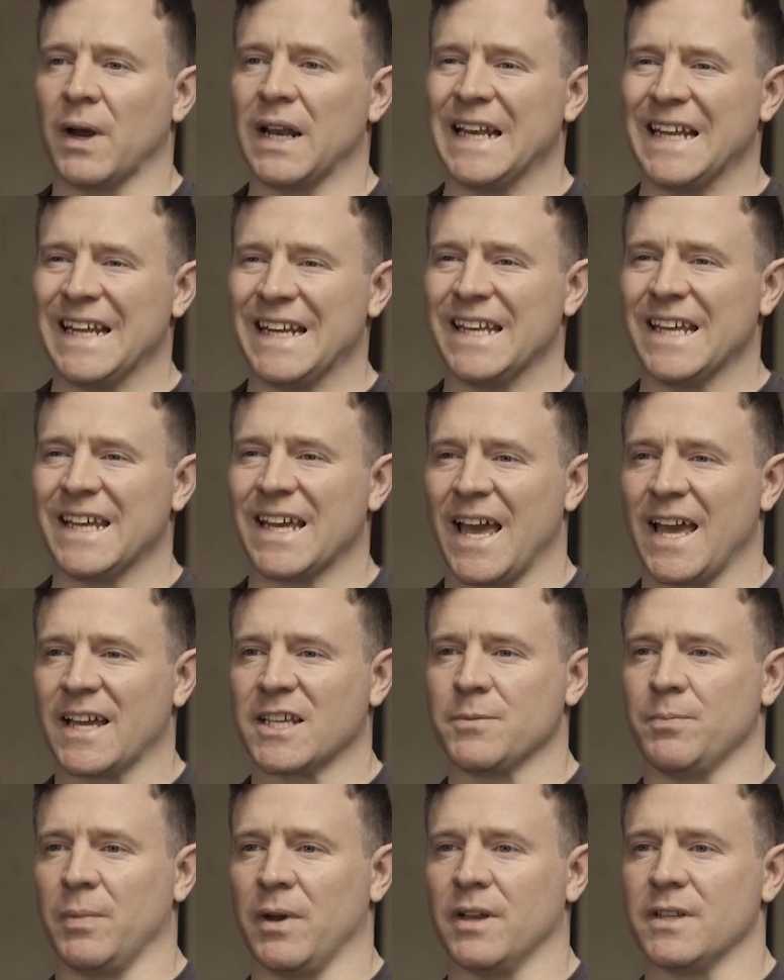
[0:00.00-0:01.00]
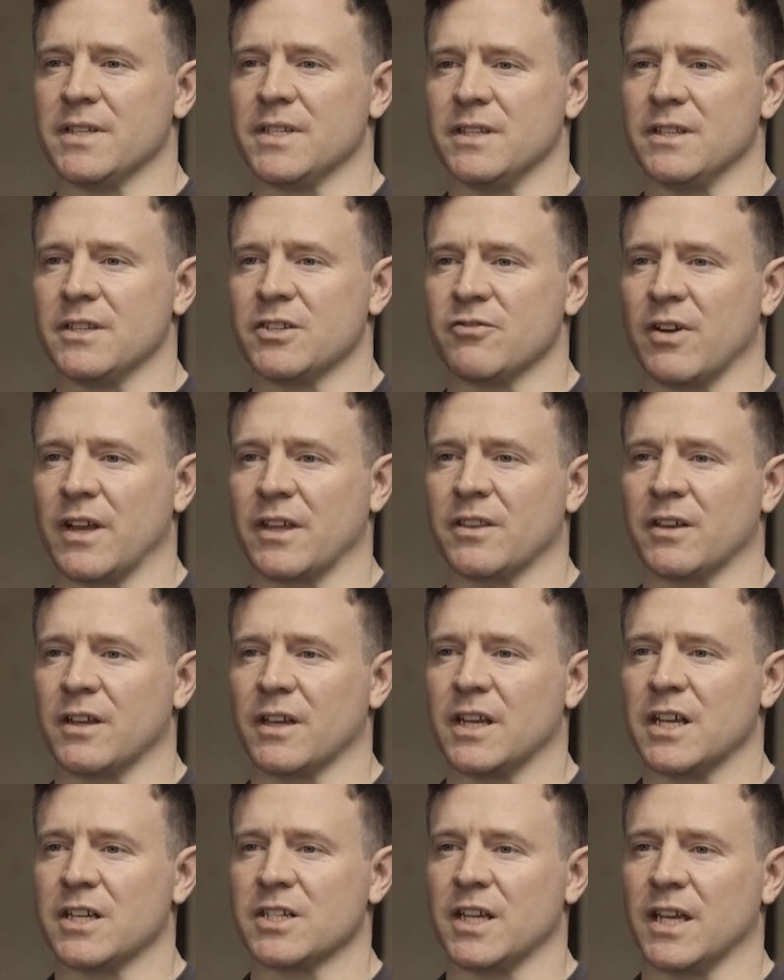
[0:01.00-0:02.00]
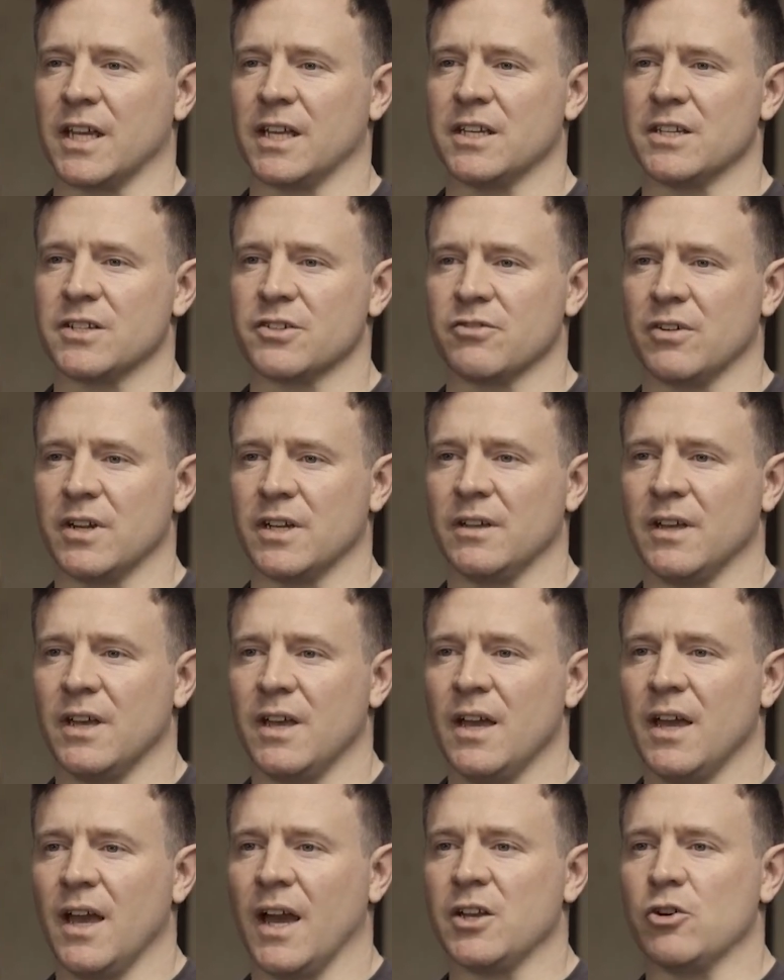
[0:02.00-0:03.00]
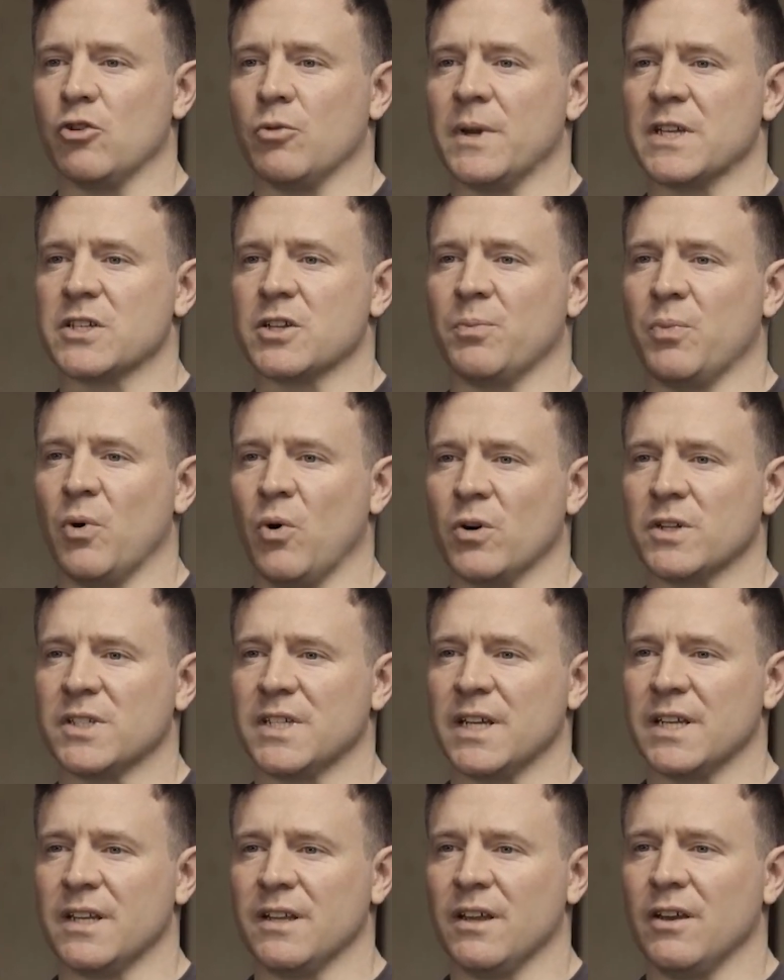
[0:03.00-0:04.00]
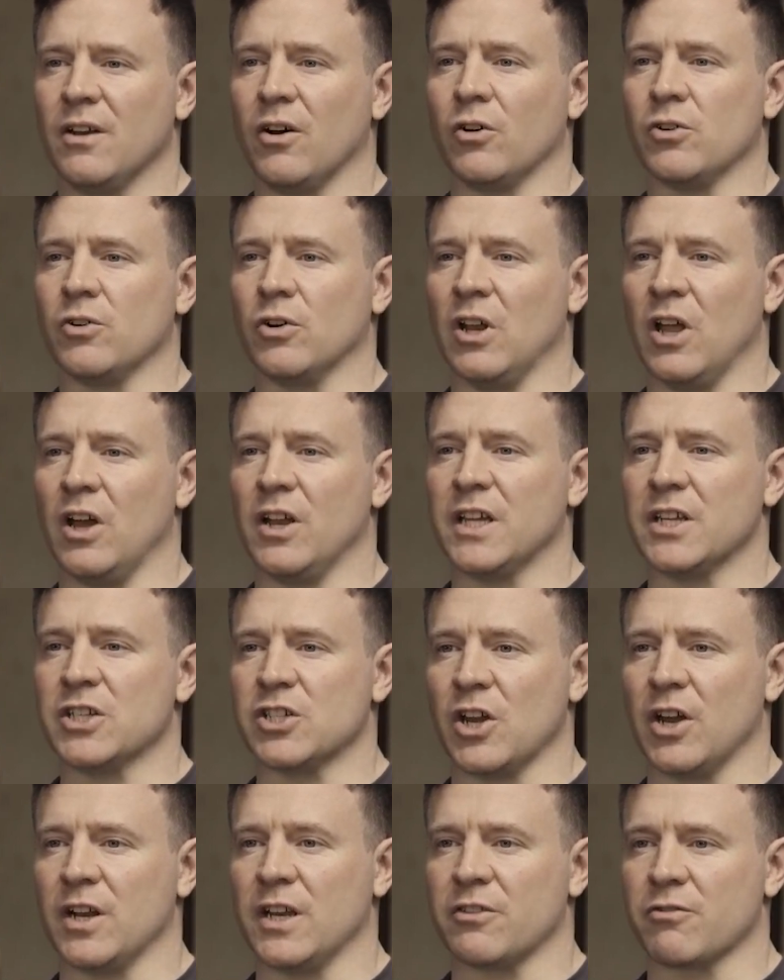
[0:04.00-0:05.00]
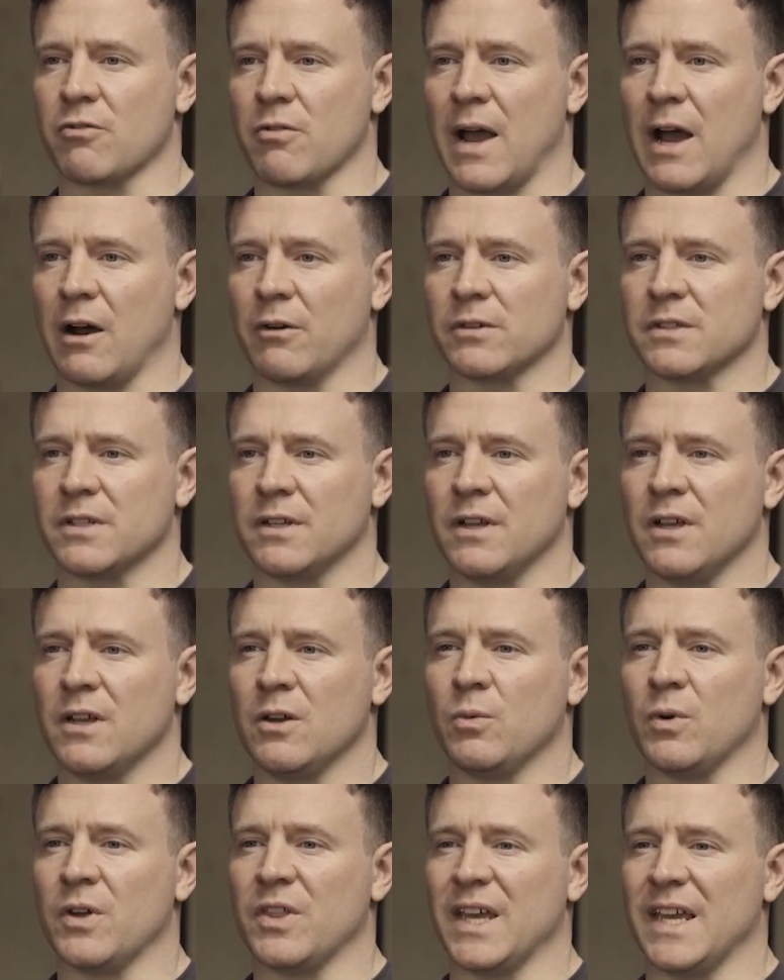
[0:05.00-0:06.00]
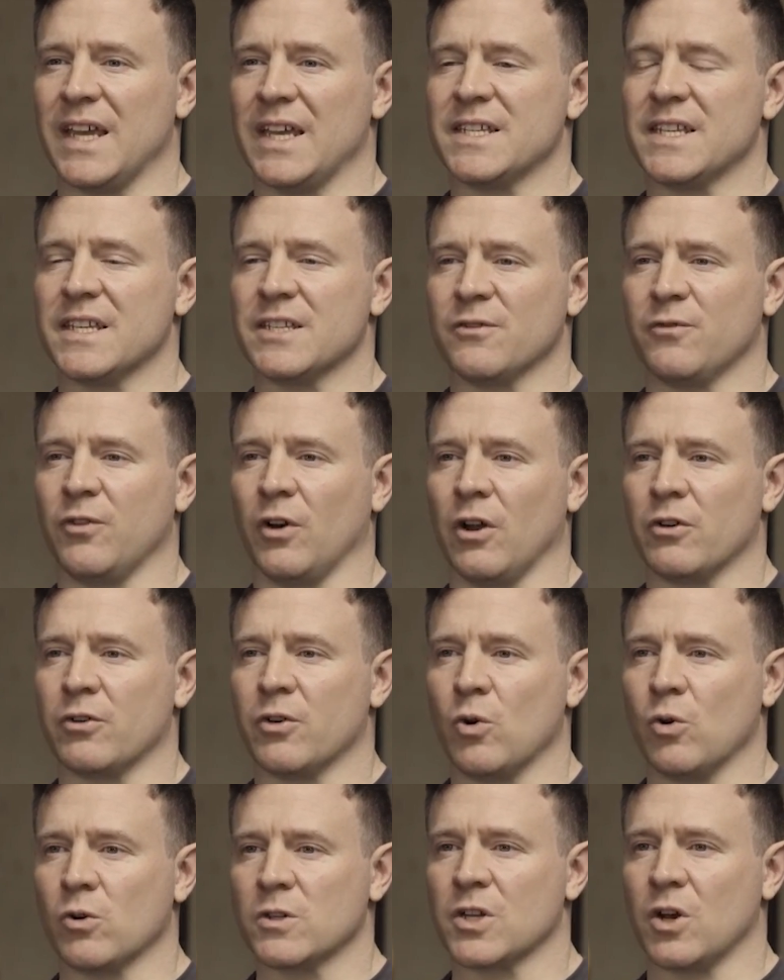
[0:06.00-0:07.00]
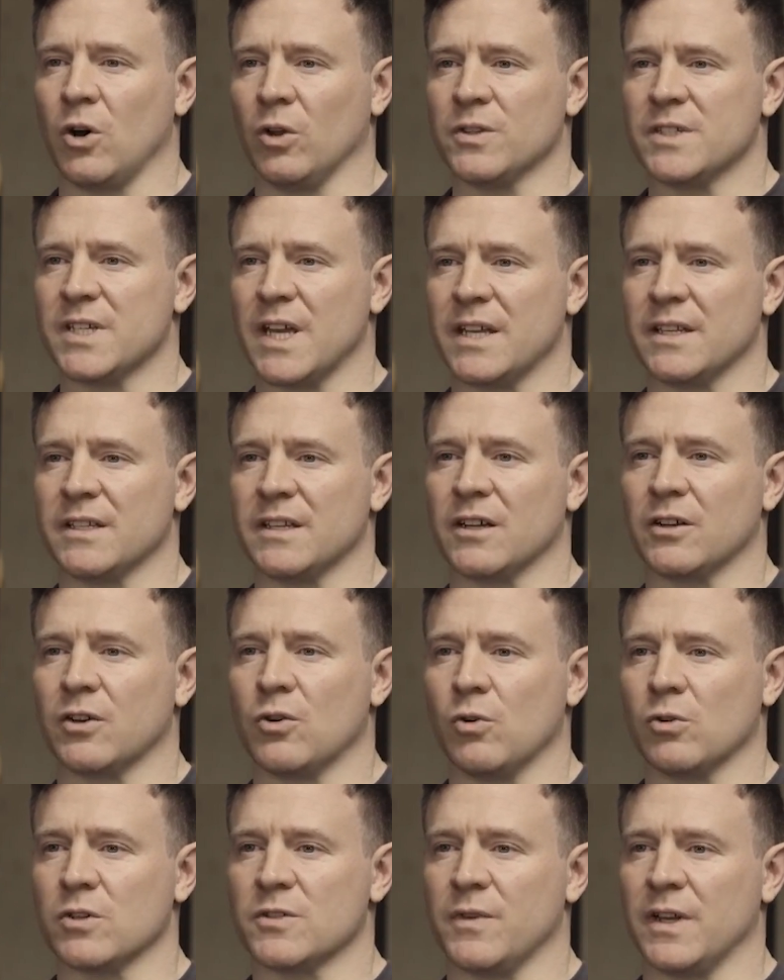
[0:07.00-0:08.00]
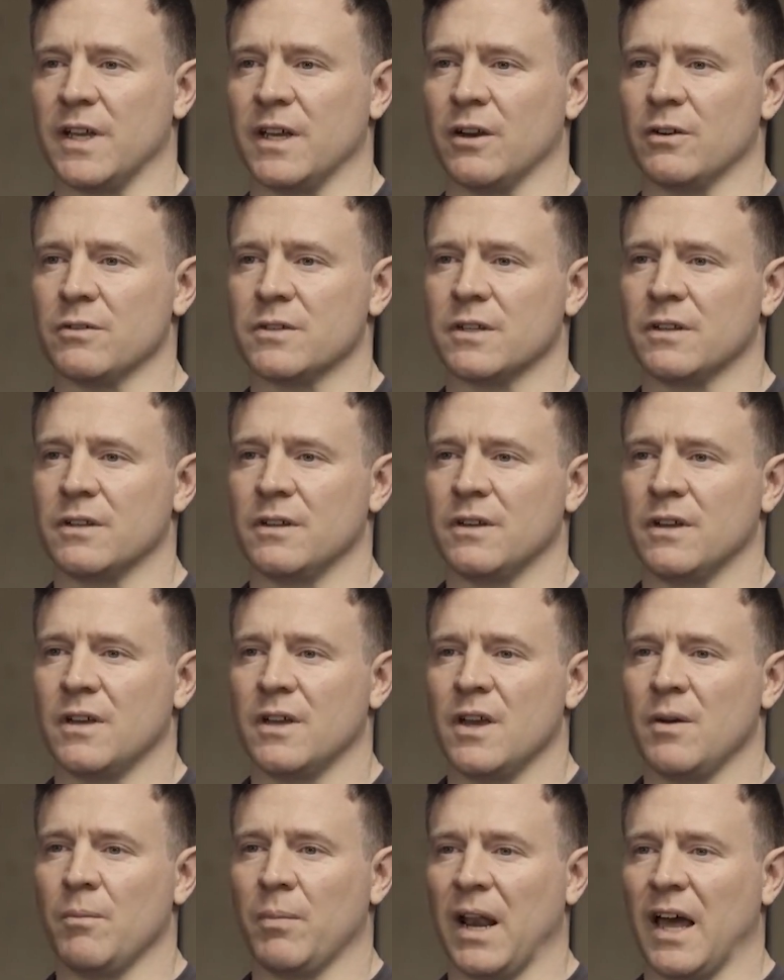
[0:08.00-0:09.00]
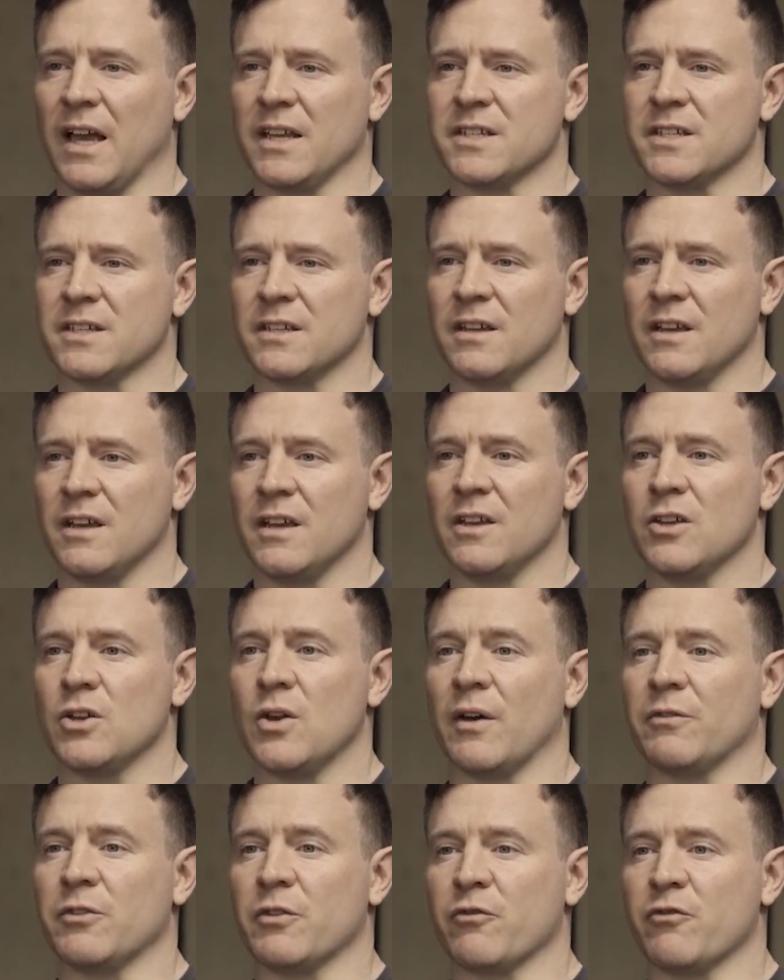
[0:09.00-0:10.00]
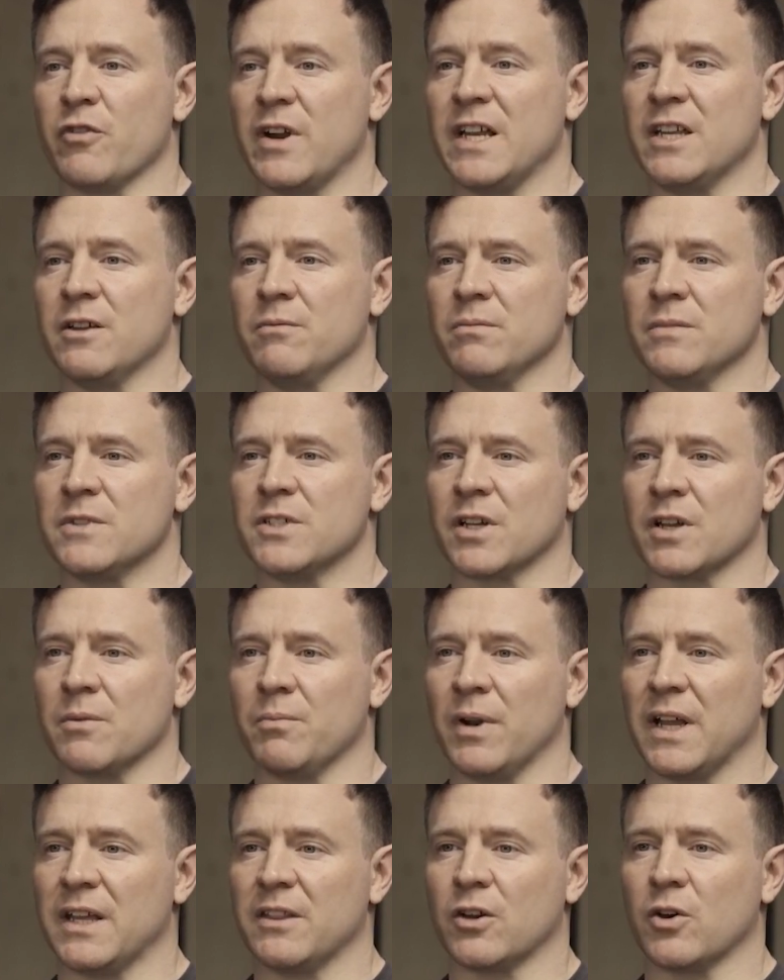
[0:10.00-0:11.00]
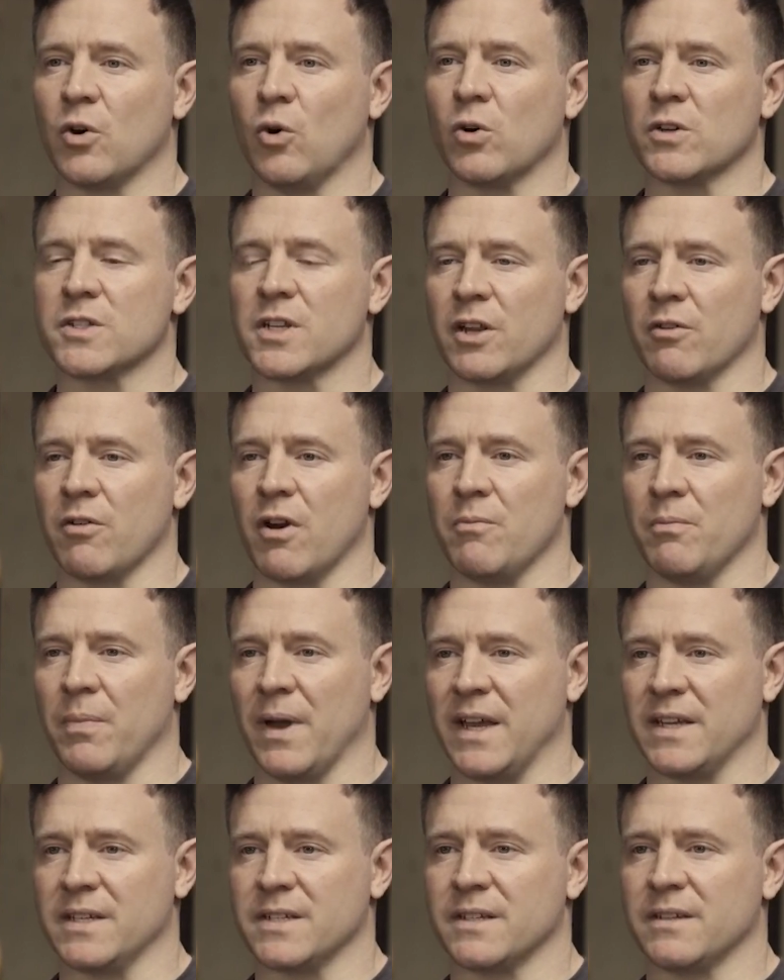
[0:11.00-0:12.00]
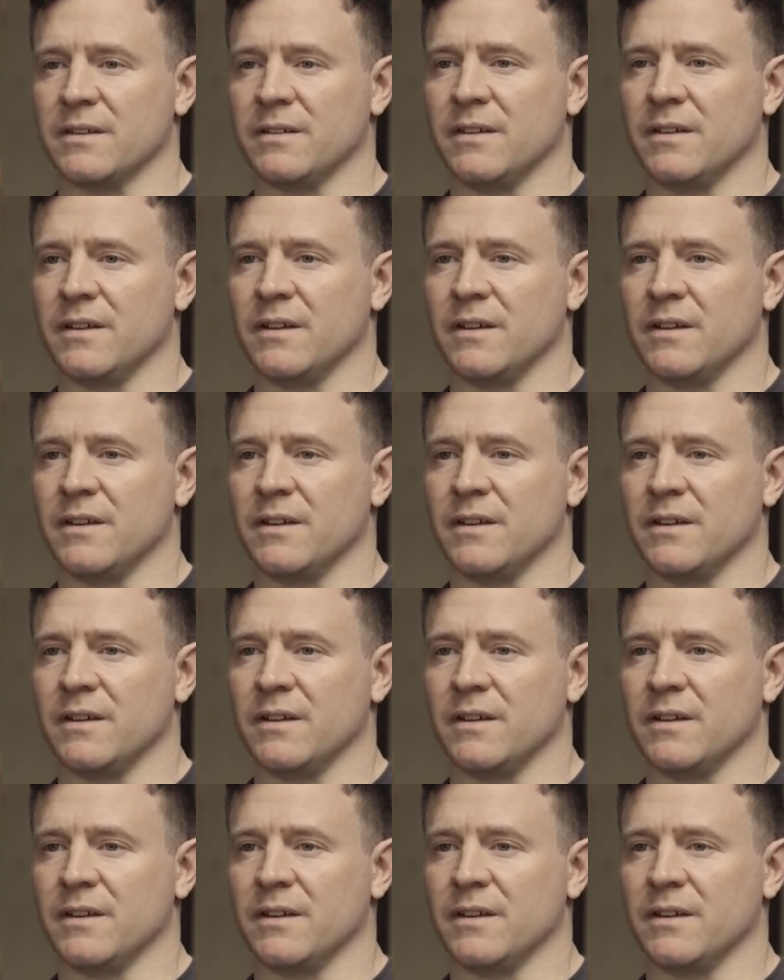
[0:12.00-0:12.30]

by leading experts in the strength and conditioning industry, and you will be supported on your learning journey throughout with easy-to-follow course content and course videos. Plus, you have the freedom to complete the course at your own pace.